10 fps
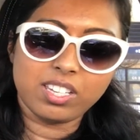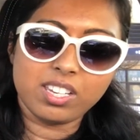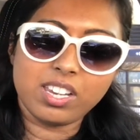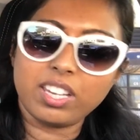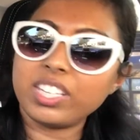
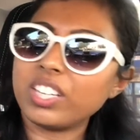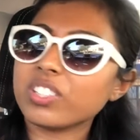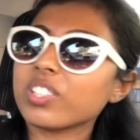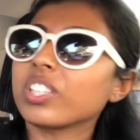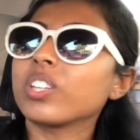And
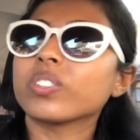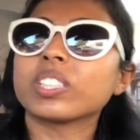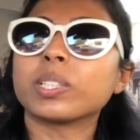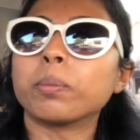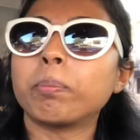here's a cute
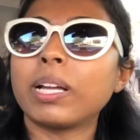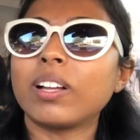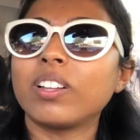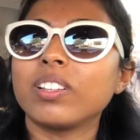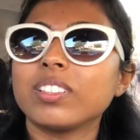little bell.